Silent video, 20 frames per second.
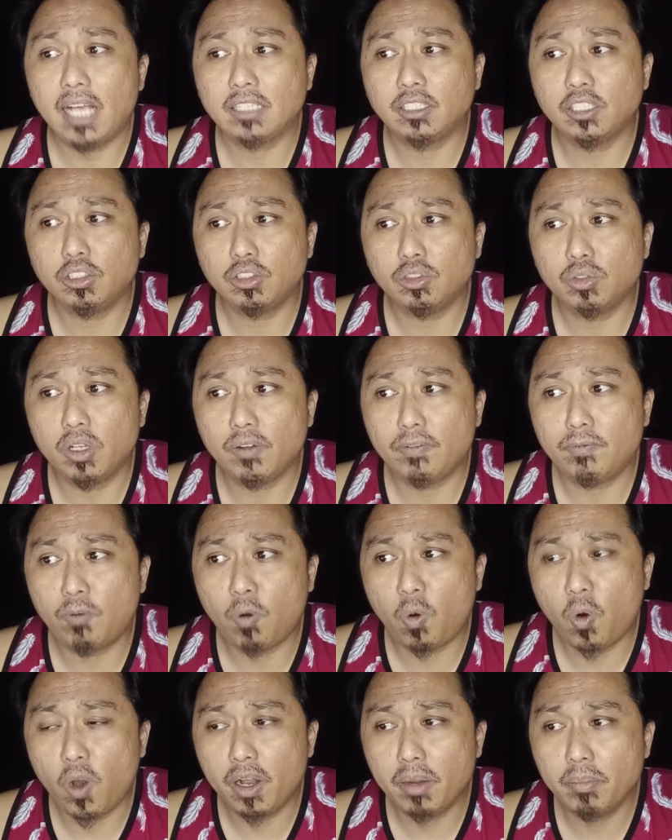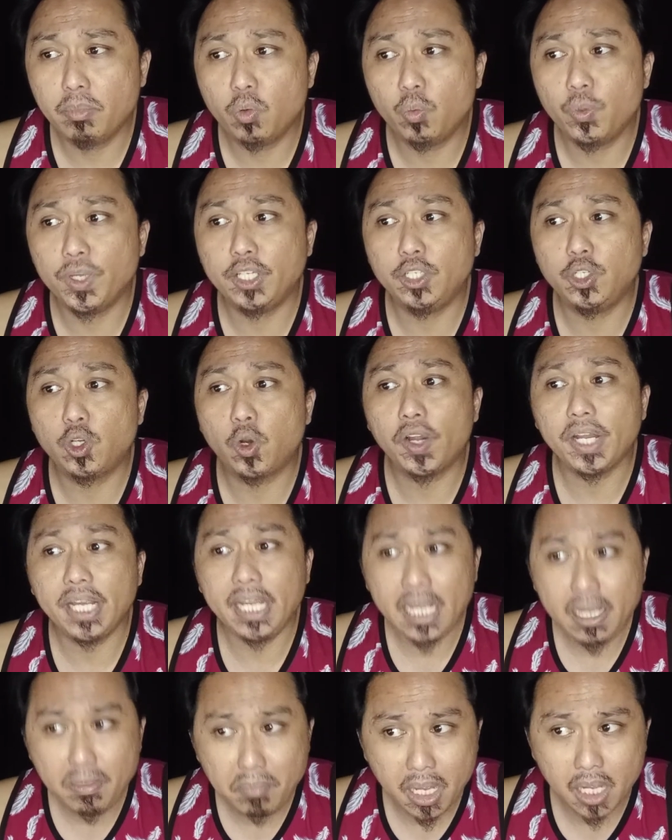access to the form with your
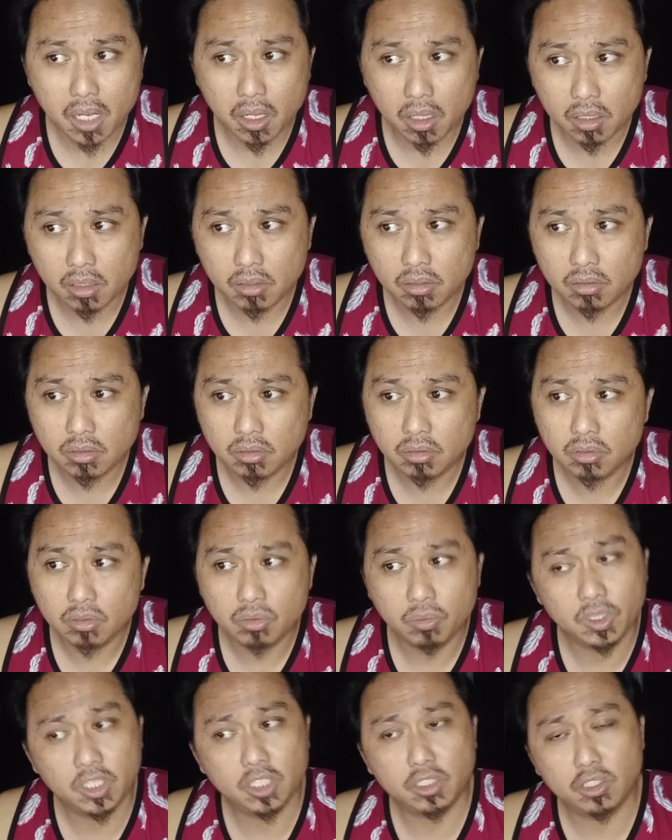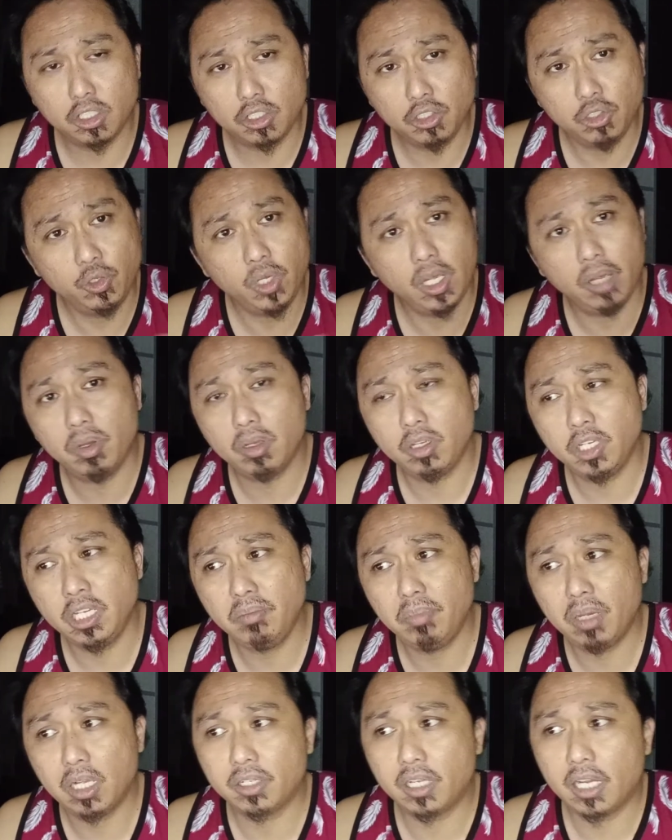email, which is the new
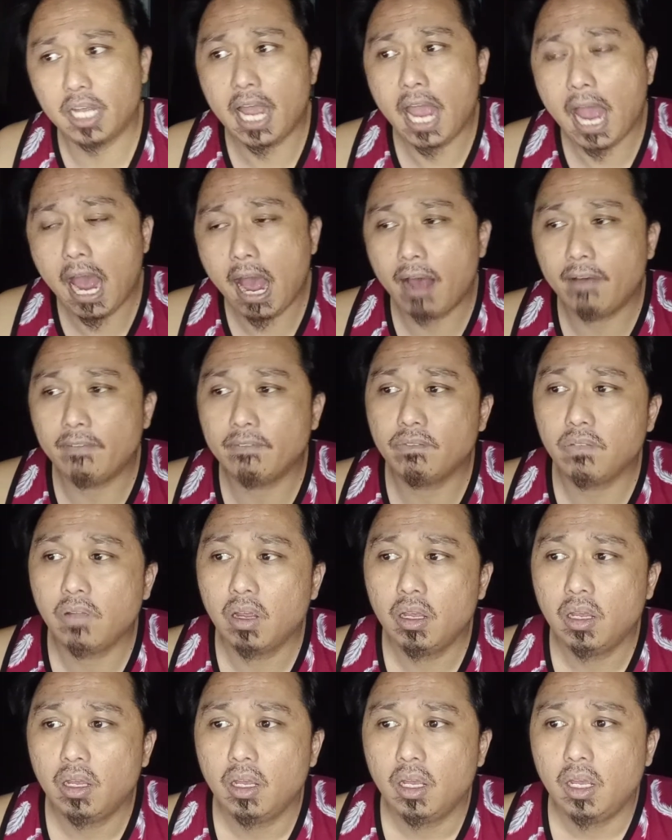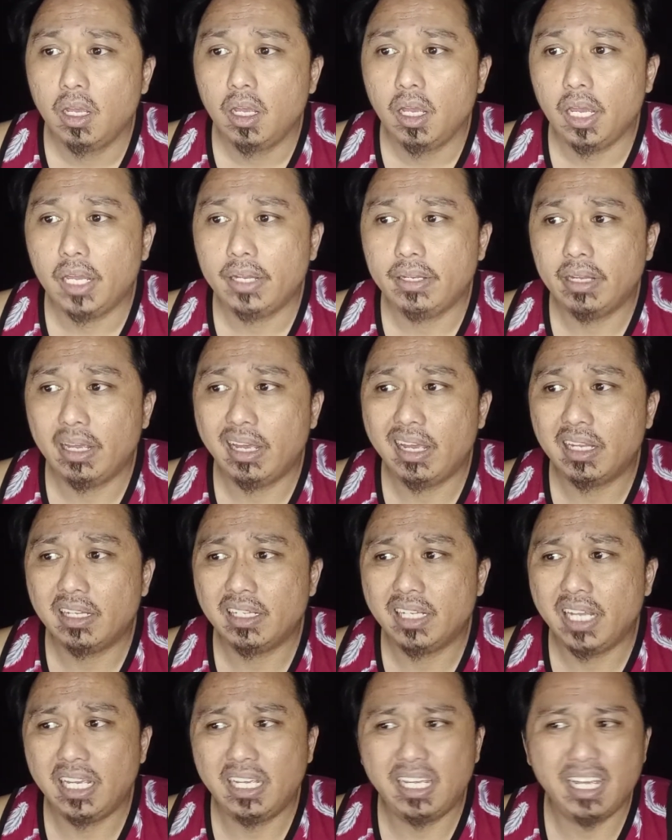email that I have. And
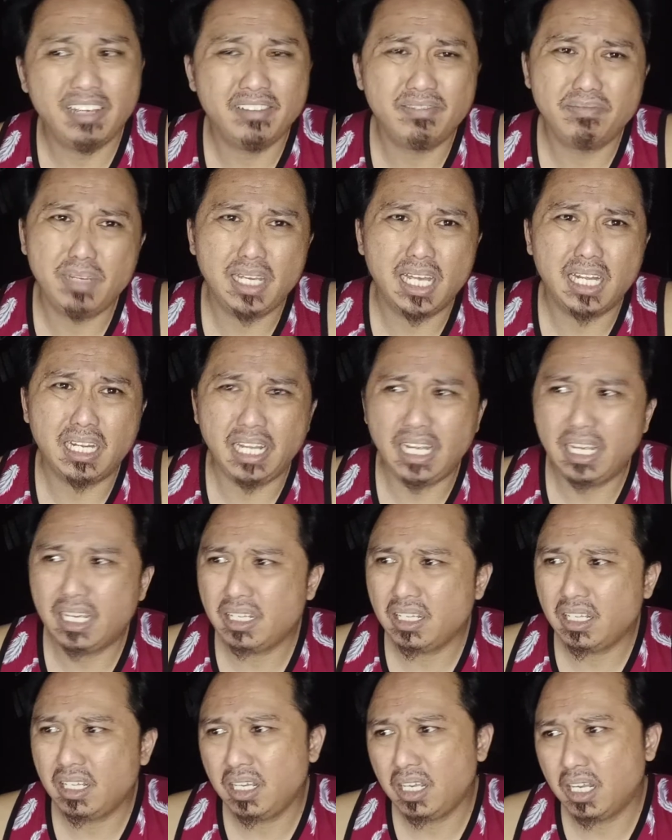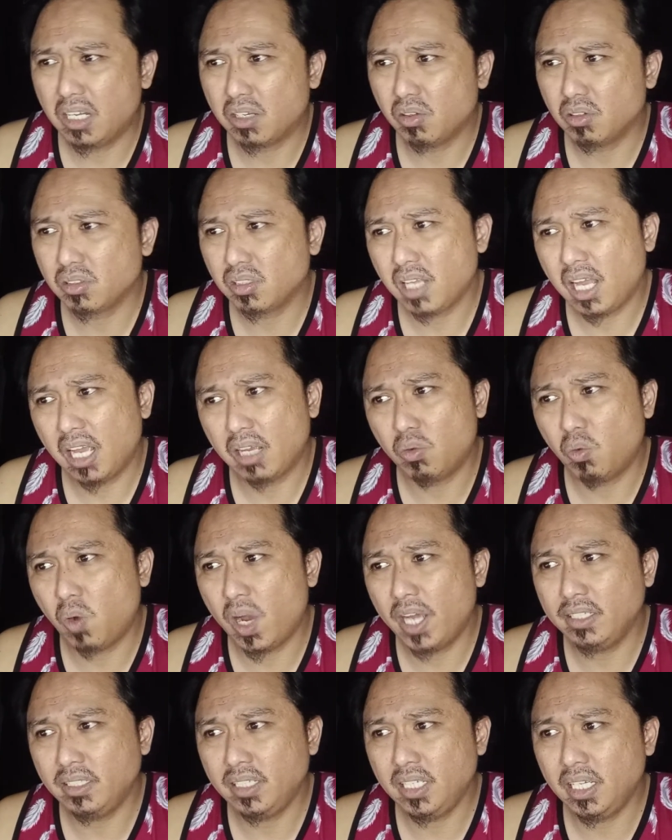then they gave me a link. It looks like
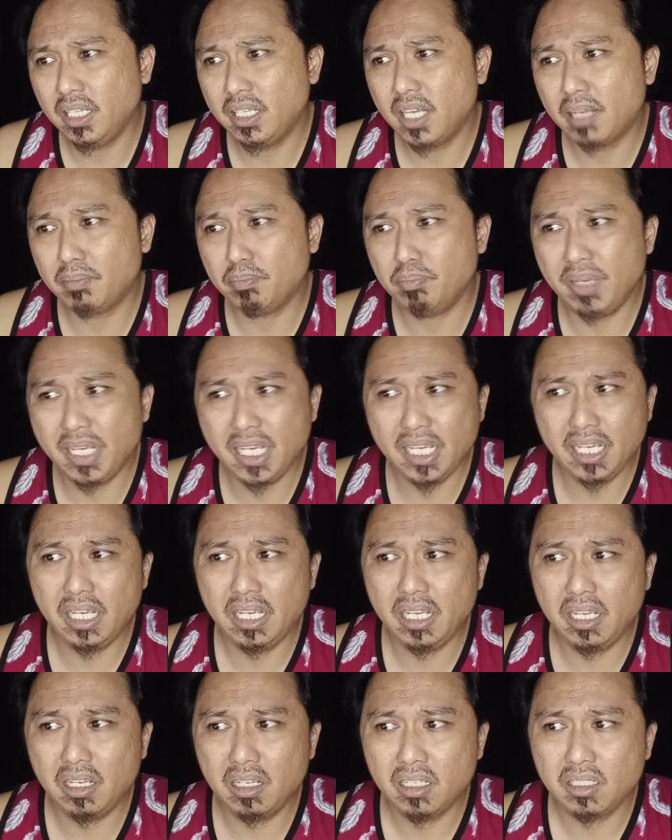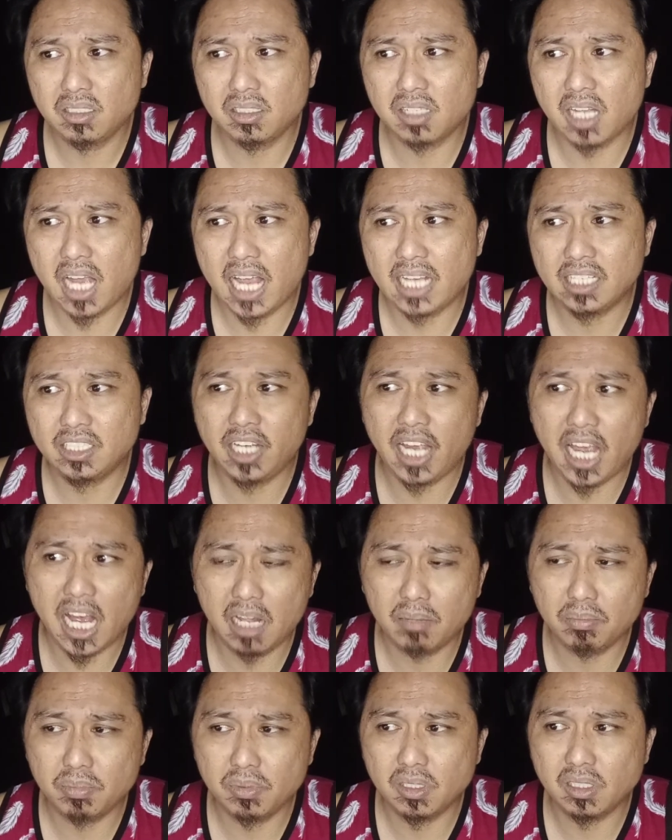
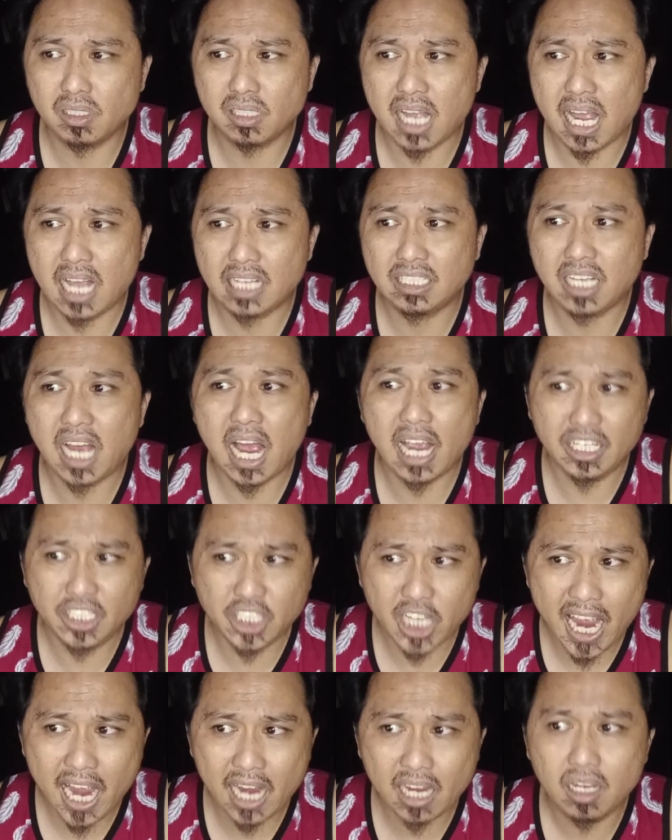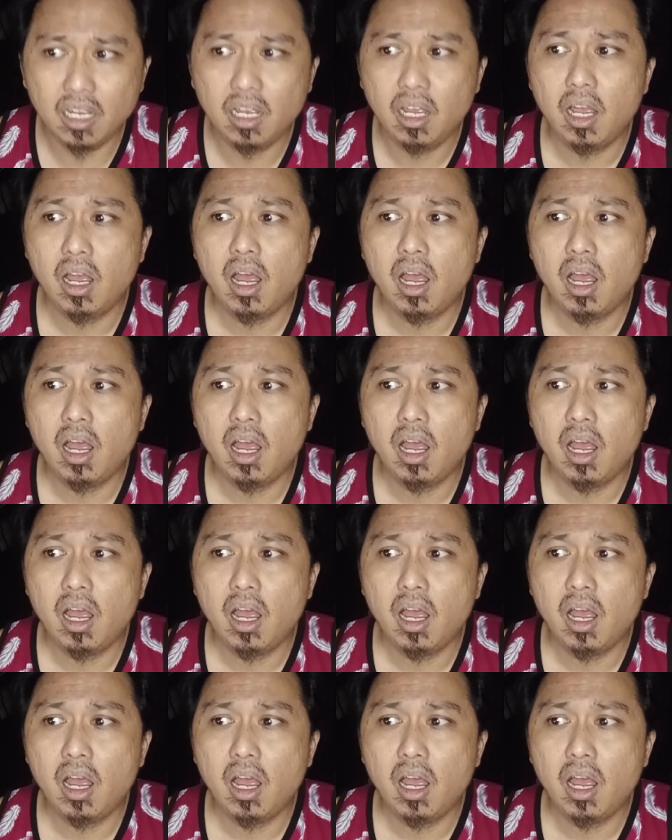yt.be/help/hijack.